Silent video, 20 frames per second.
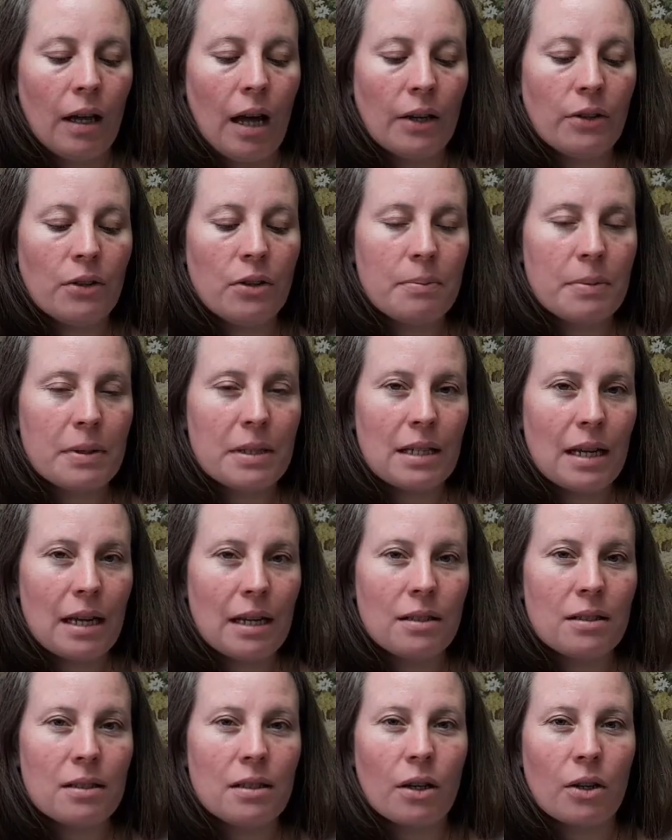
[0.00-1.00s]

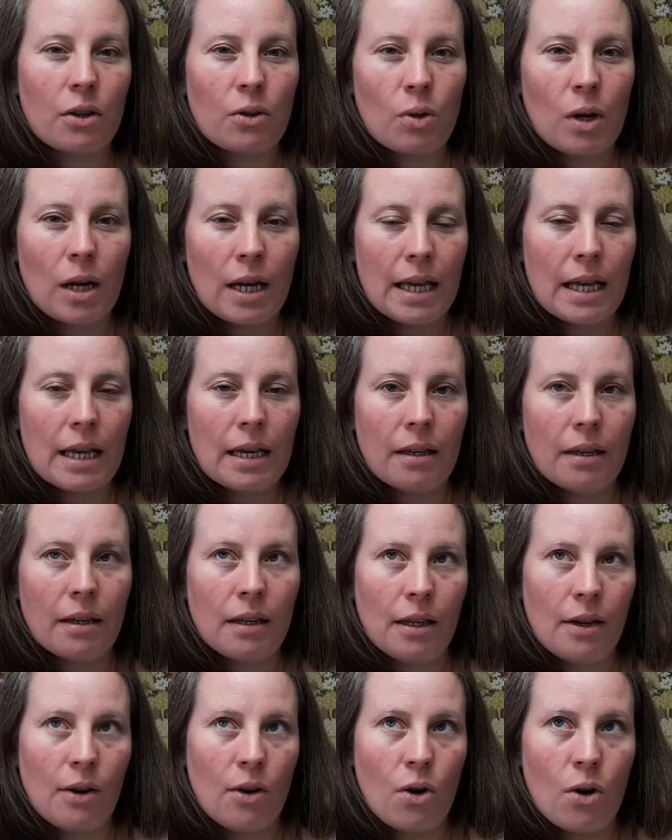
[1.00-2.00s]
100% acrylic
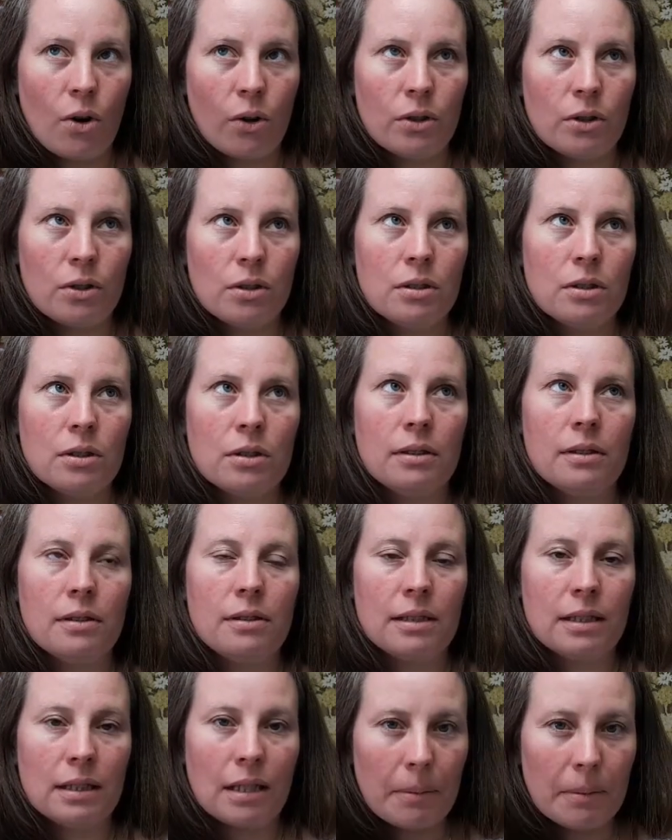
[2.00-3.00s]
yarn
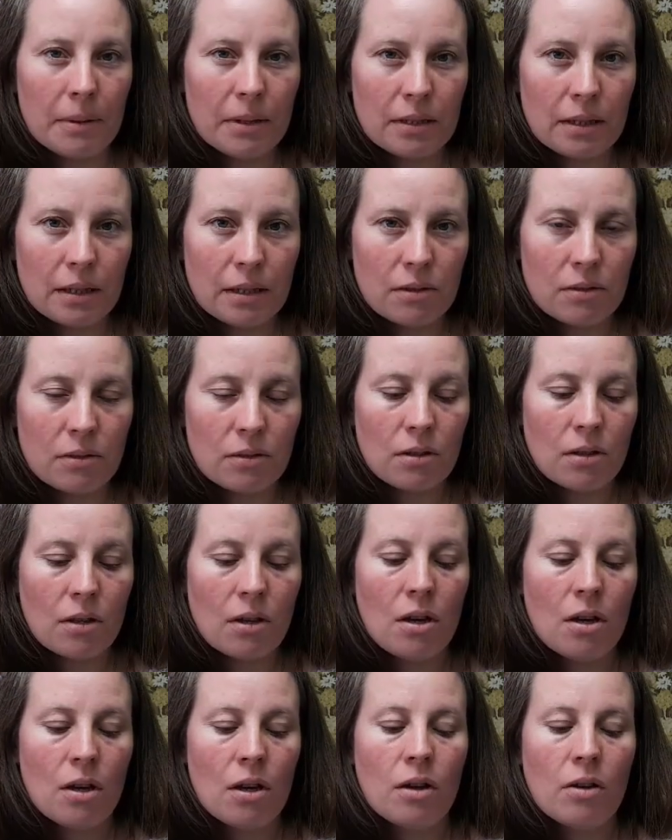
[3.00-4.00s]
double knit
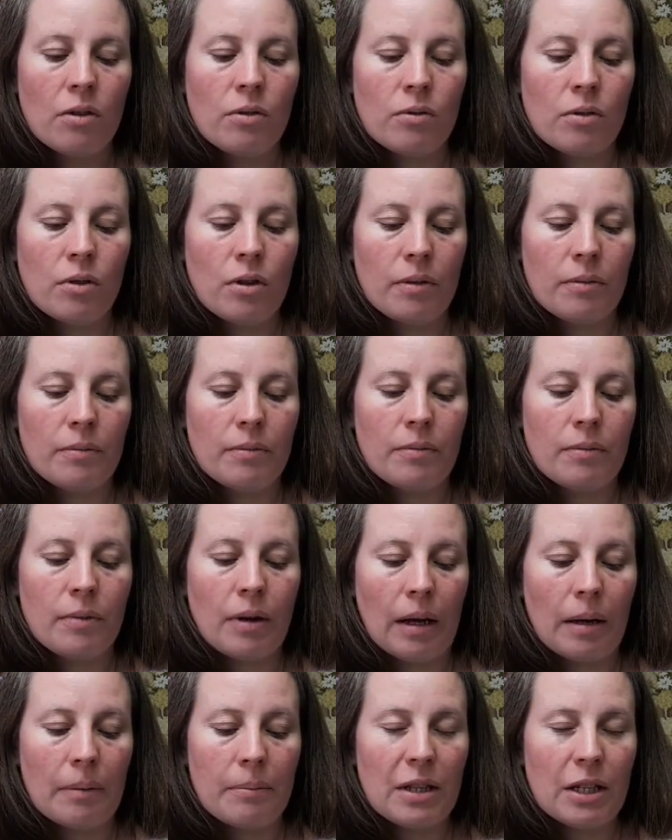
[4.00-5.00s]

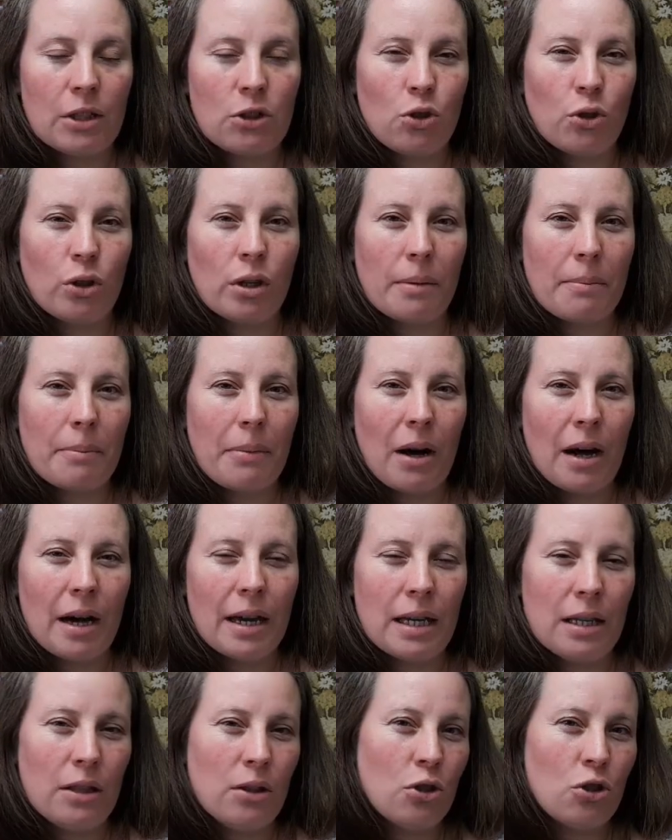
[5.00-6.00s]
that you can buy
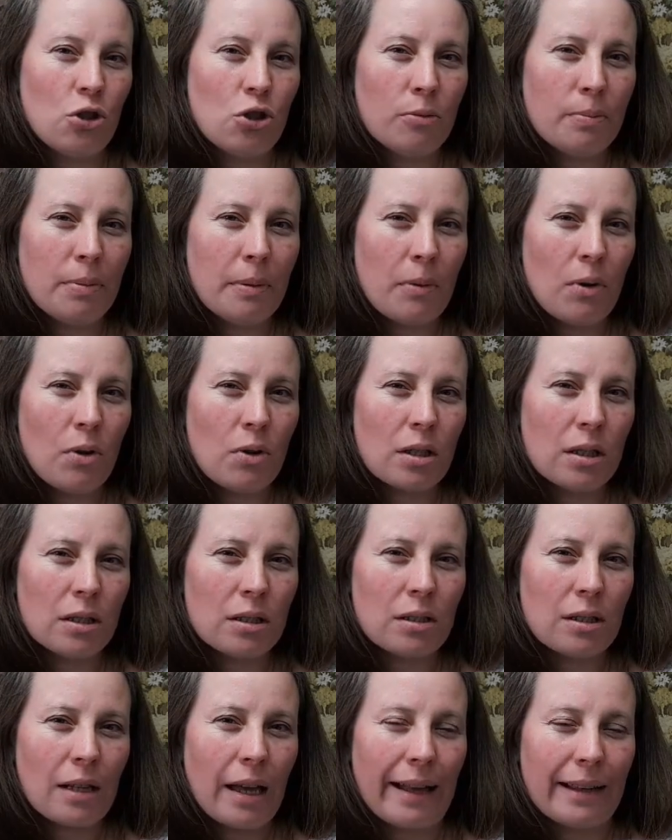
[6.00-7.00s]
in the
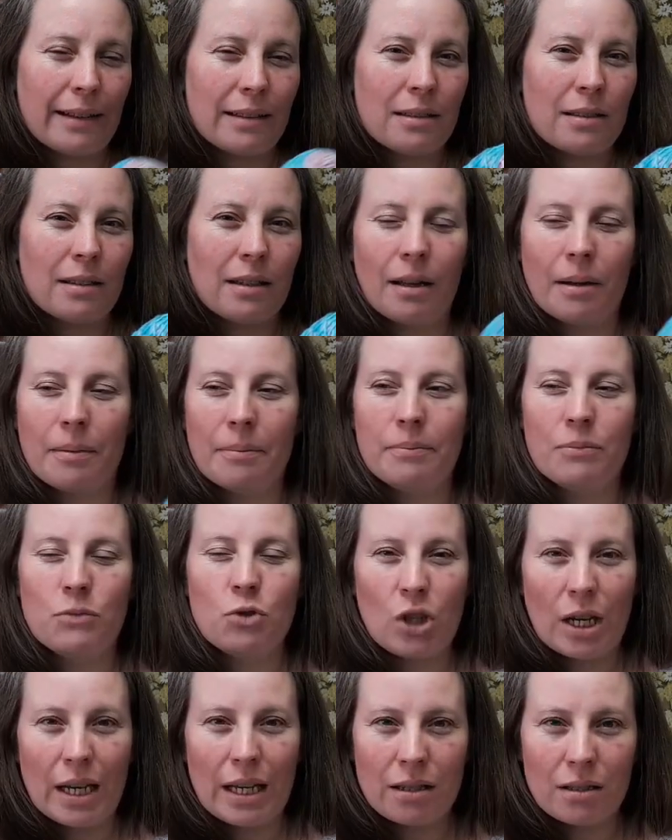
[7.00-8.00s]
supermarket at
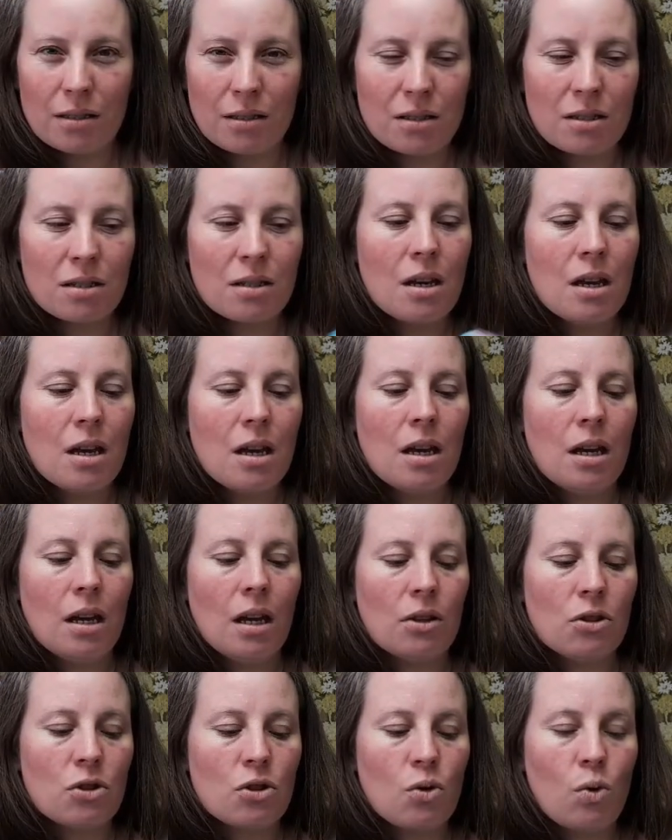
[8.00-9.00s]
Checkers.
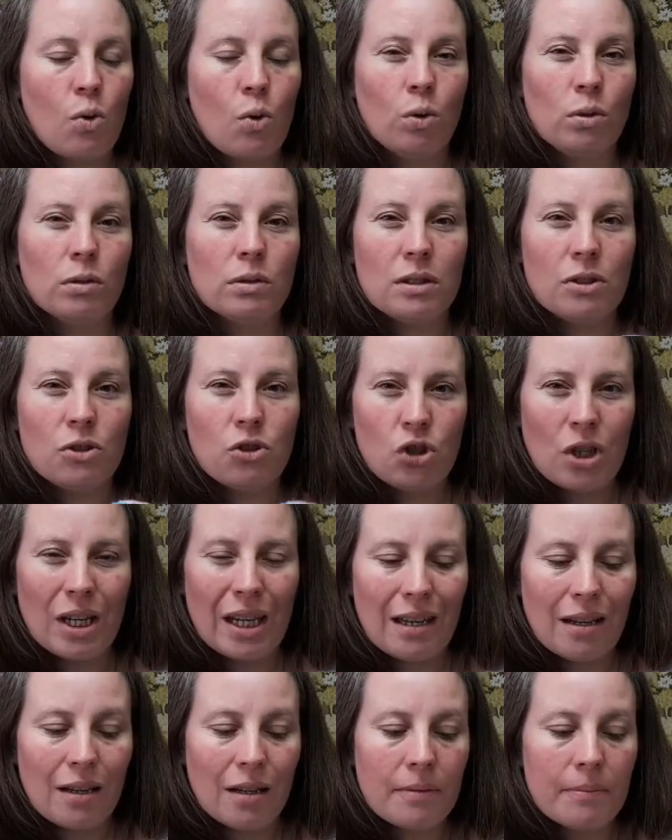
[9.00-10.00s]
It's called
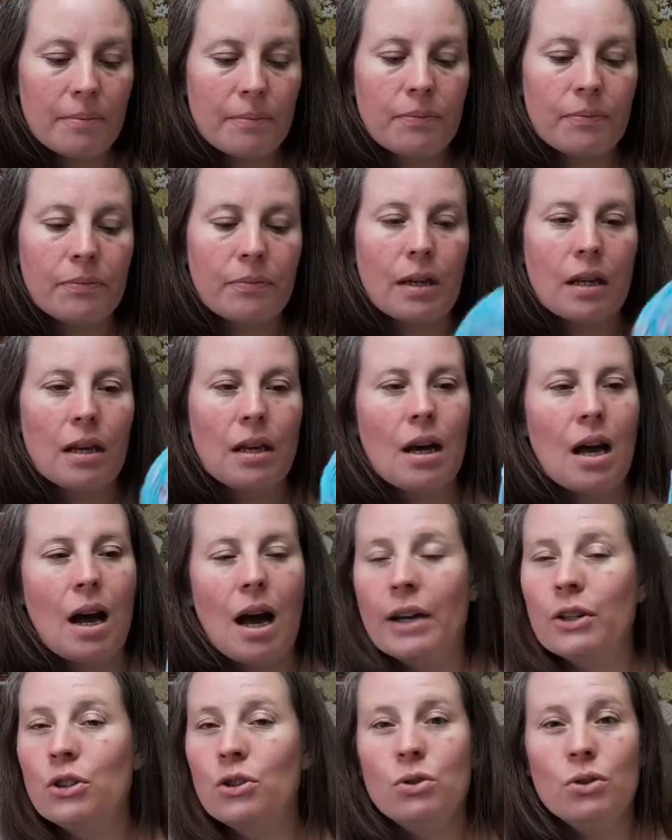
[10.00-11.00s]
Chick.
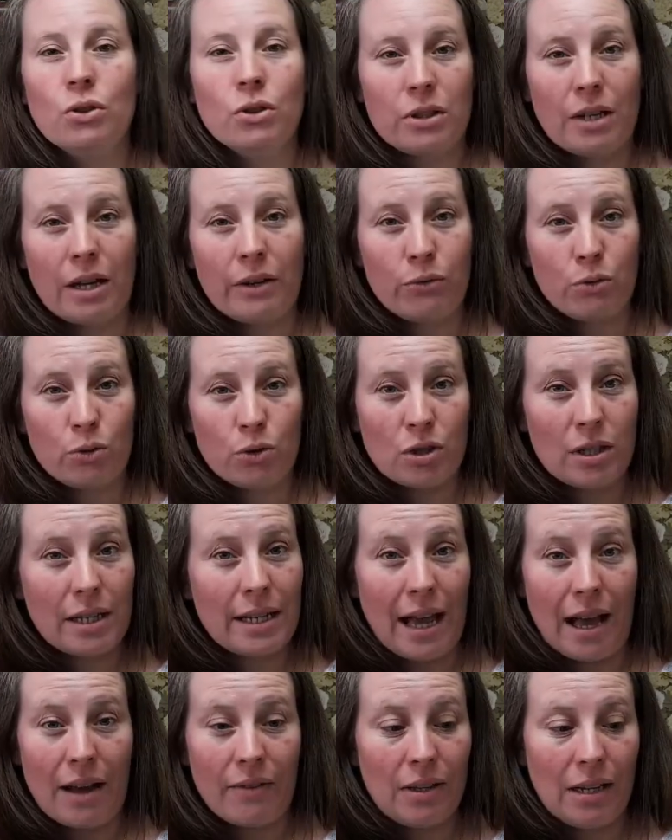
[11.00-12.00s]
I do not unfortunately
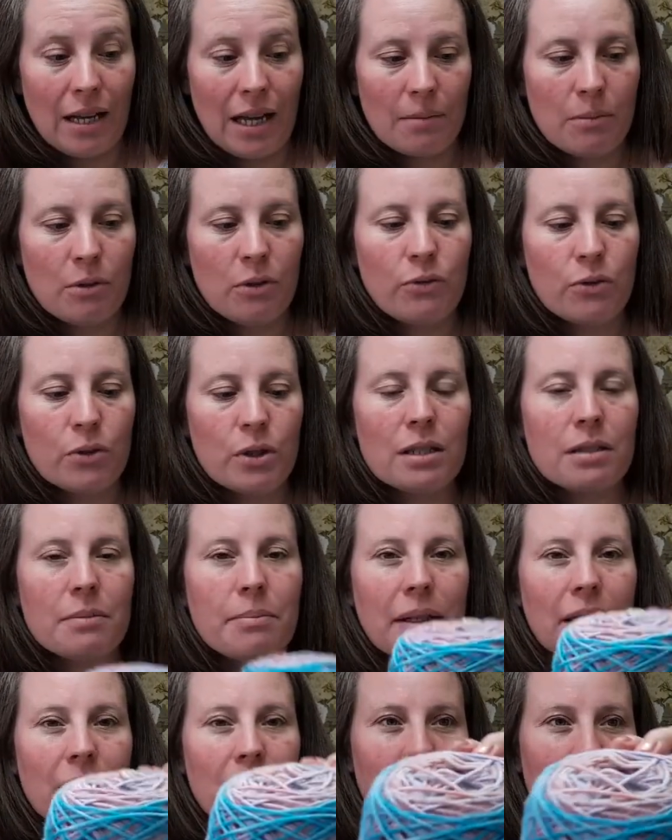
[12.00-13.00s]
have a label for it,
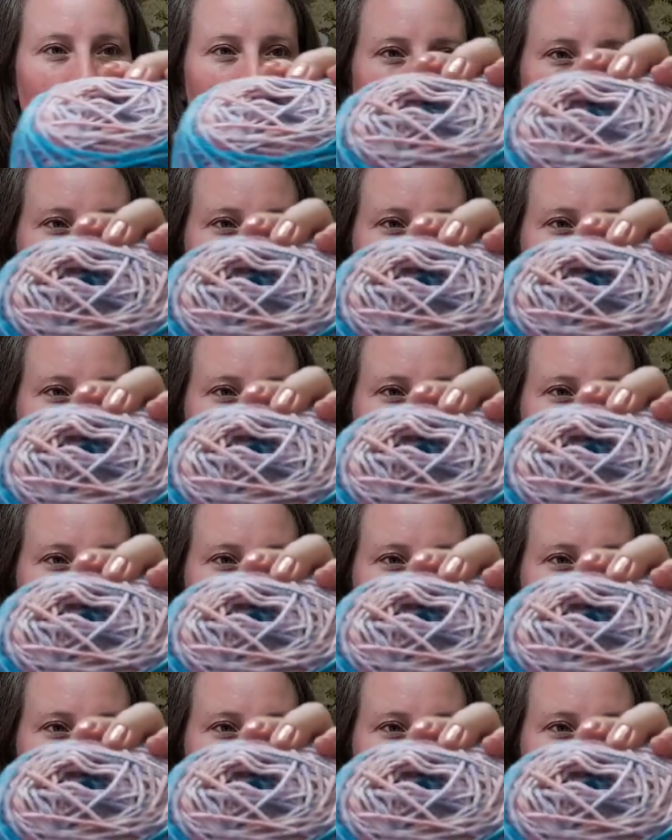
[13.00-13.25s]
but this